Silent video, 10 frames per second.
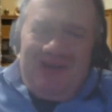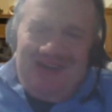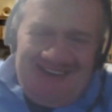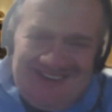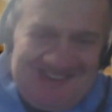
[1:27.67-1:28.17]

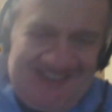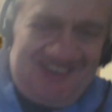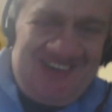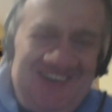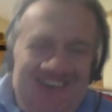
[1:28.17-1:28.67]
guys,
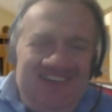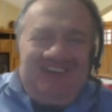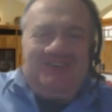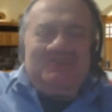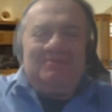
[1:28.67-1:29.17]

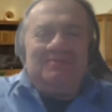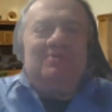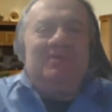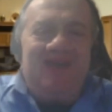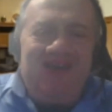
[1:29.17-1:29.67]
enough of the
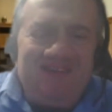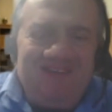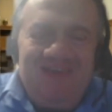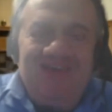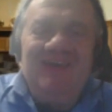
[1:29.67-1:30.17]
play
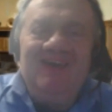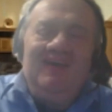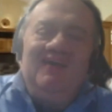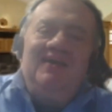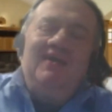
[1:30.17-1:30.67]
acting.
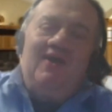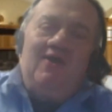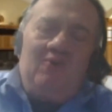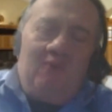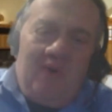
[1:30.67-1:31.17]

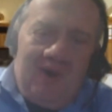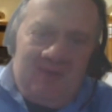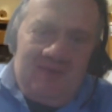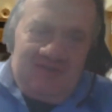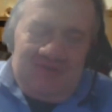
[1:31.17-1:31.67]
What
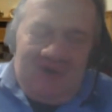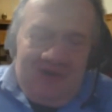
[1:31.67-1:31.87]
I'm trying